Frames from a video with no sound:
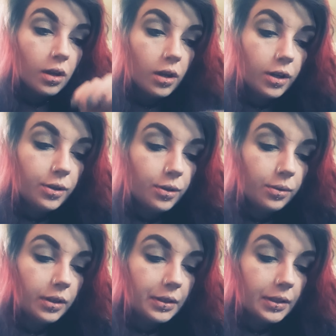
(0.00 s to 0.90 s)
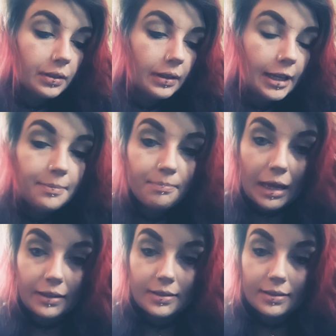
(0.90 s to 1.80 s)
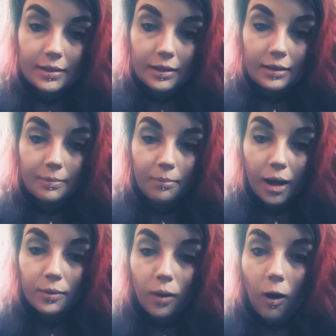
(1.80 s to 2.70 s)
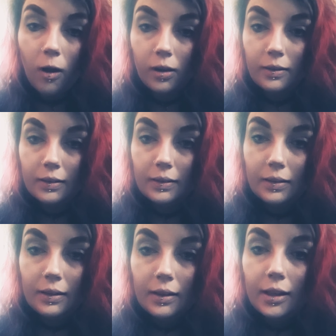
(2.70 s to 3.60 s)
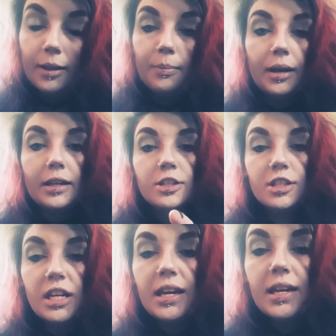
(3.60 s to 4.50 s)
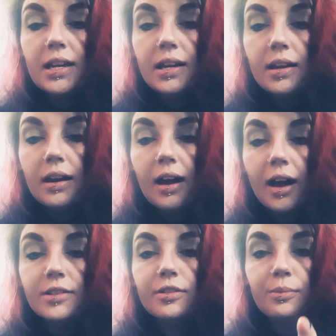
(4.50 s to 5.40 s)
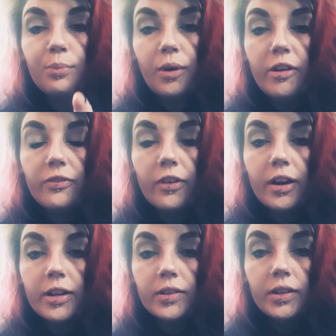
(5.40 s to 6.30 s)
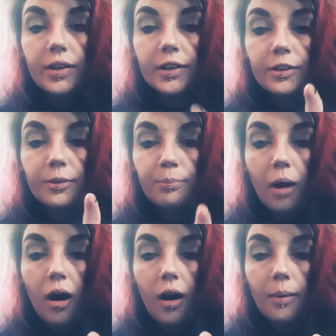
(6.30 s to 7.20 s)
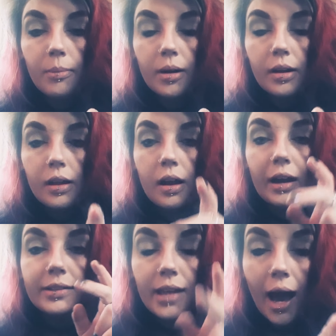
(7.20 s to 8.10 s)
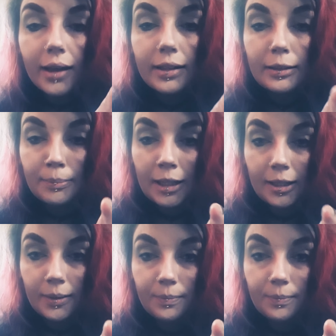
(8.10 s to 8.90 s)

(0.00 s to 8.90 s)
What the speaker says: who admits my wrong. But she has her boyfriend and her mom attacking me.